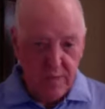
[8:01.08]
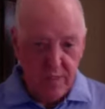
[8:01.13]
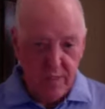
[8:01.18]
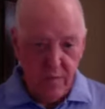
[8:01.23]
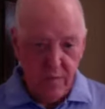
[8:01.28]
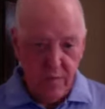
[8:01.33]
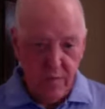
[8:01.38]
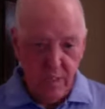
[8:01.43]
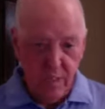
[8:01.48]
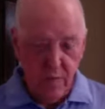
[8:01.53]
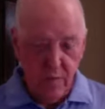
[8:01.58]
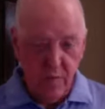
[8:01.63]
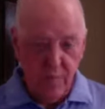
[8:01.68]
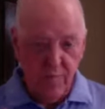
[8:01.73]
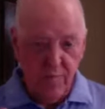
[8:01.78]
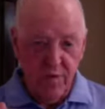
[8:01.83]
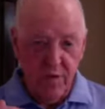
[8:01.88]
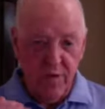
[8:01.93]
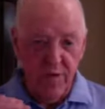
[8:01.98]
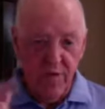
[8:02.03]
that, you know,
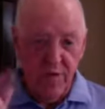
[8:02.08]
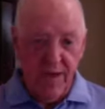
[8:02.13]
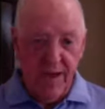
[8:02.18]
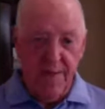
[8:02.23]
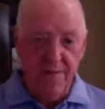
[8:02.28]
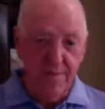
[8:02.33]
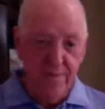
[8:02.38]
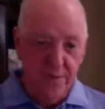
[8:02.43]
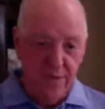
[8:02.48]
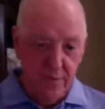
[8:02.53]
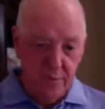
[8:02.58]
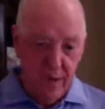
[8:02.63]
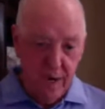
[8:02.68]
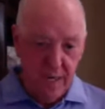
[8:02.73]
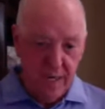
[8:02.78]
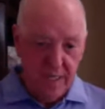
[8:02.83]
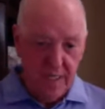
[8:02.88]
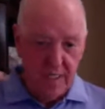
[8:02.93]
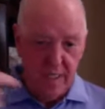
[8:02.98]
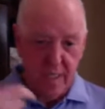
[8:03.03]
we've got them, the
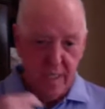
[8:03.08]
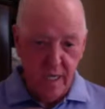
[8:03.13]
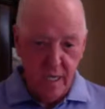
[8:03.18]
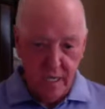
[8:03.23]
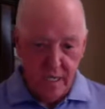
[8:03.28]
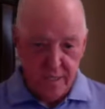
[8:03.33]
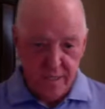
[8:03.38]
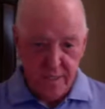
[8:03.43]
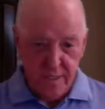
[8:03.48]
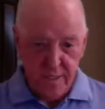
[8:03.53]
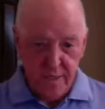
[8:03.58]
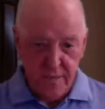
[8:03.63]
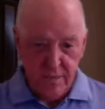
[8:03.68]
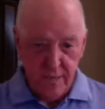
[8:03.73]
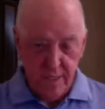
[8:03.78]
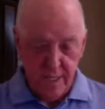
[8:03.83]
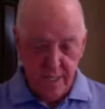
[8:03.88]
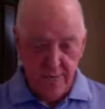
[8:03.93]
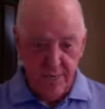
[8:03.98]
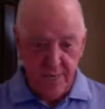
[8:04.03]
market, and us,
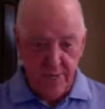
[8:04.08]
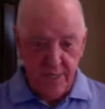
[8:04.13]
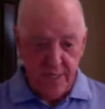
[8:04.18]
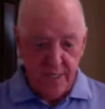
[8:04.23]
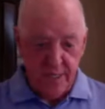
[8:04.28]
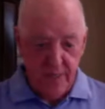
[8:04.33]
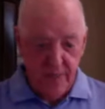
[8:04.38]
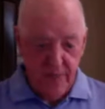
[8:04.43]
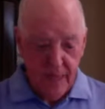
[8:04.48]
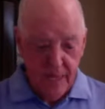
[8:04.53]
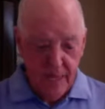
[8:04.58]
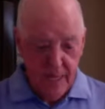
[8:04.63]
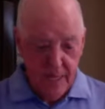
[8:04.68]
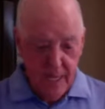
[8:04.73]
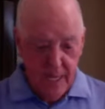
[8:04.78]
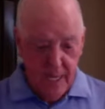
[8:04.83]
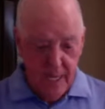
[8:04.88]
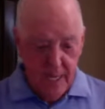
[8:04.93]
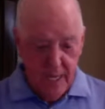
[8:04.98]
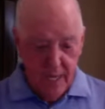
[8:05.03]
the company,
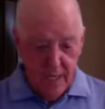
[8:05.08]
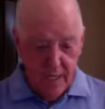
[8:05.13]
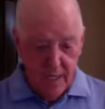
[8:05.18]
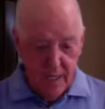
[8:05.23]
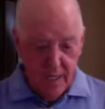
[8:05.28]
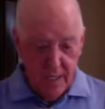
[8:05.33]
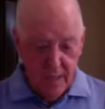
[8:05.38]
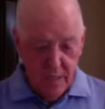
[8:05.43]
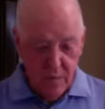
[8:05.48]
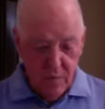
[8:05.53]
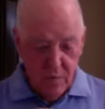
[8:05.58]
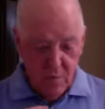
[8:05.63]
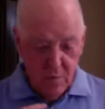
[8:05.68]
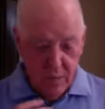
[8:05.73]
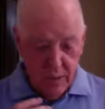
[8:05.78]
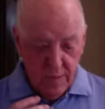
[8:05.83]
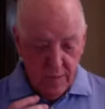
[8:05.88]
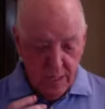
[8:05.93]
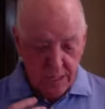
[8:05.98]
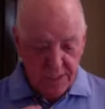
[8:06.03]
and
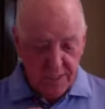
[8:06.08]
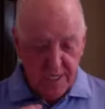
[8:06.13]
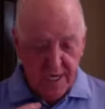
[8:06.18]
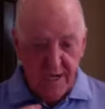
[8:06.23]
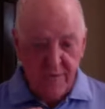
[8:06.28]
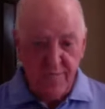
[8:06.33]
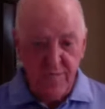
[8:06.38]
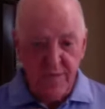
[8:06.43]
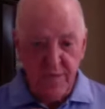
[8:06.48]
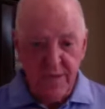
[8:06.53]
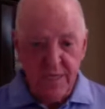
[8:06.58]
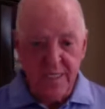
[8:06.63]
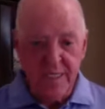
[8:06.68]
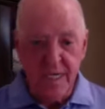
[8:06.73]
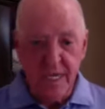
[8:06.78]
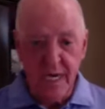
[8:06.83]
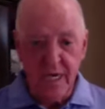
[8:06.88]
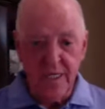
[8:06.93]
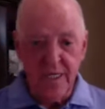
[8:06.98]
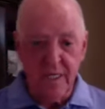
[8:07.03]
we must have the
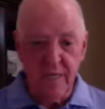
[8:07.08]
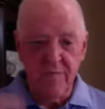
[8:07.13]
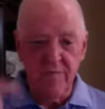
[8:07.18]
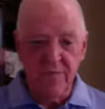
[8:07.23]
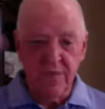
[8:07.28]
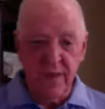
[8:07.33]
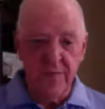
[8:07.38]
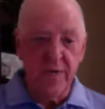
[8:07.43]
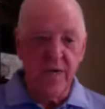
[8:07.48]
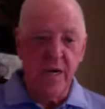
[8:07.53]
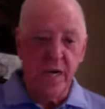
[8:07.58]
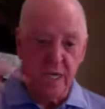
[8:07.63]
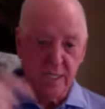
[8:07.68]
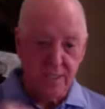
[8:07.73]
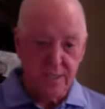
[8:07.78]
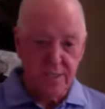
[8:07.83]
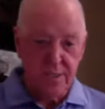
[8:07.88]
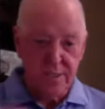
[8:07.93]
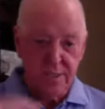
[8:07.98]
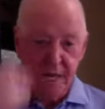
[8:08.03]
mentality of them and
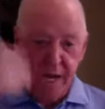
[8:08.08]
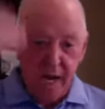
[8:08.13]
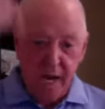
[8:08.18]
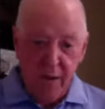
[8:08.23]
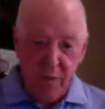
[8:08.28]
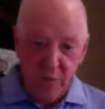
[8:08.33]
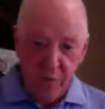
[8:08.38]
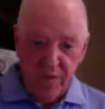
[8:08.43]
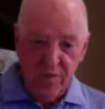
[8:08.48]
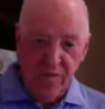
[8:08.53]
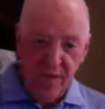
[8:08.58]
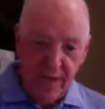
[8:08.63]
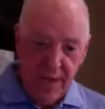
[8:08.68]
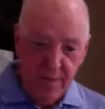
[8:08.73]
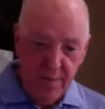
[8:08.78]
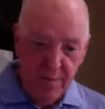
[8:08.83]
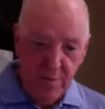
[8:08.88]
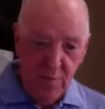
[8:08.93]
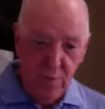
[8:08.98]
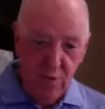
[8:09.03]
us. Start with
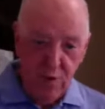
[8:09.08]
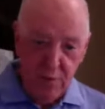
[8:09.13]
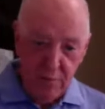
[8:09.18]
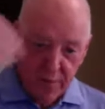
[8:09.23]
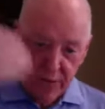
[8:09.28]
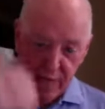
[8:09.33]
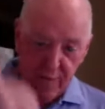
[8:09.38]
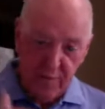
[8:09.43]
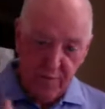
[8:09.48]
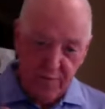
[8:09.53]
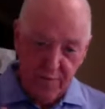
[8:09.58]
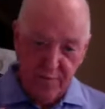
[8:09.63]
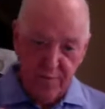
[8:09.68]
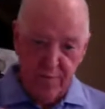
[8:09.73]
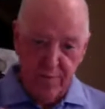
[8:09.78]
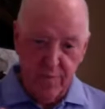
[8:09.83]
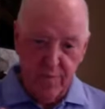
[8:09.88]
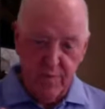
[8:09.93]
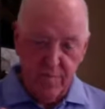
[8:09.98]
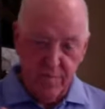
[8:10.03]
them and work backwards
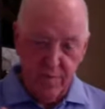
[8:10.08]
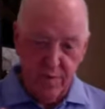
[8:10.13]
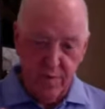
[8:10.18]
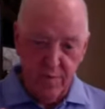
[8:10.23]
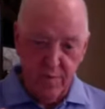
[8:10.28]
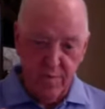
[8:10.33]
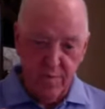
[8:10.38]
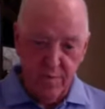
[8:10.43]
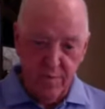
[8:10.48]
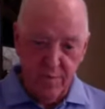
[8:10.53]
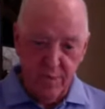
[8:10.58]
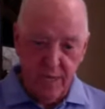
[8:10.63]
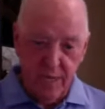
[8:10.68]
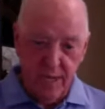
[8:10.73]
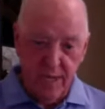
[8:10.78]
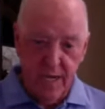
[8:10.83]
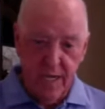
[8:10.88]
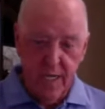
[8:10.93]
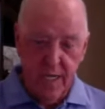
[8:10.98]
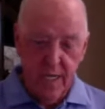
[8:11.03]
from
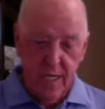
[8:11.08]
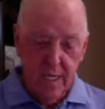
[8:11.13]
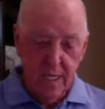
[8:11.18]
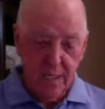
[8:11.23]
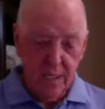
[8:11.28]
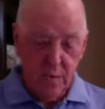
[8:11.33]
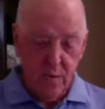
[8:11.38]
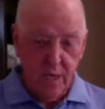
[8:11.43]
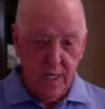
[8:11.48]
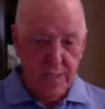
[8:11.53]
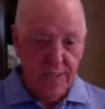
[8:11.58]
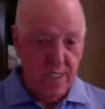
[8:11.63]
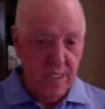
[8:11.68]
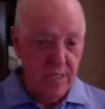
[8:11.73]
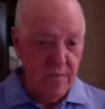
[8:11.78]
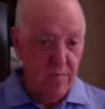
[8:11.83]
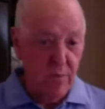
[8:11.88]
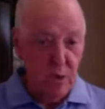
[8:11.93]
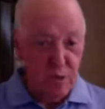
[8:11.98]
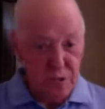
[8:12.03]
there to us.
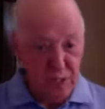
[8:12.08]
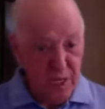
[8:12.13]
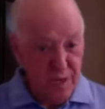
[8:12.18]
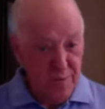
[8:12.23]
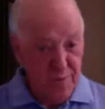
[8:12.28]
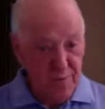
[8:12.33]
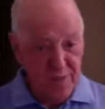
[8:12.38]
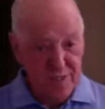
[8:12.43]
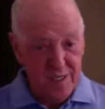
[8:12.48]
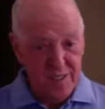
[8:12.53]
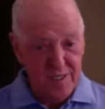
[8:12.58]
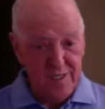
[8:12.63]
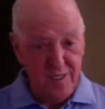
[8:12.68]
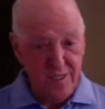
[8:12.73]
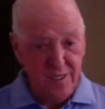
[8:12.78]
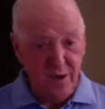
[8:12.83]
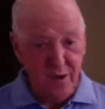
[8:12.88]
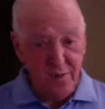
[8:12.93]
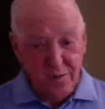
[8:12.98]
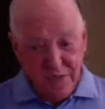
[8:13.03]
In most companies,
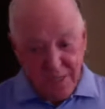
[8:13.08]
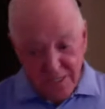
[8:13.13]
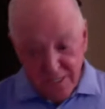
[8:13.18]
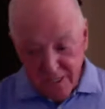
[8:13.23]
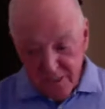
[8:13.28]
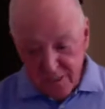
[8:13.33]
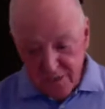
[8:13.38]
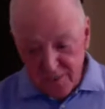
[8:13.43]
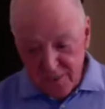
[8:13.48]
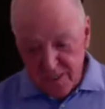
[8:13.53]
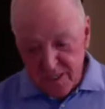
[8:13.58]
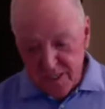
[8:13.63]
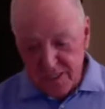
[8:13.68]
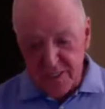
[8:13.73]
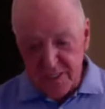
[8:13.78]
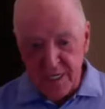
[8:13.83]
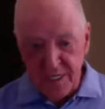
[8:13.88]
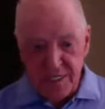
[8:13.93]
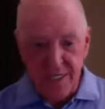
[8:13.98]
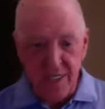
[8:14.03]
they don't mean to do
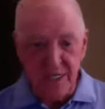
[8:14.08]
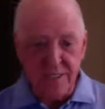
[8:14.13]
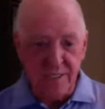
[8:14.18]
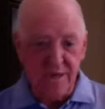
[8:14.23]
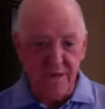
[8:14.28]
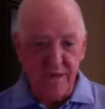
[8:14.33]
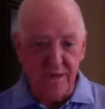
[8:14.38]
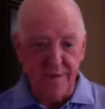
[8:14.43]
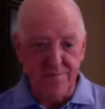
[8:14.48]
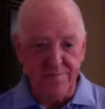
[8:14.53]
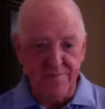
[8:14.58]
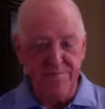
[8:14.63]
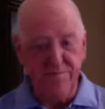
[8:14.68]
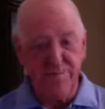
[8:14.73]
this. It's us and them.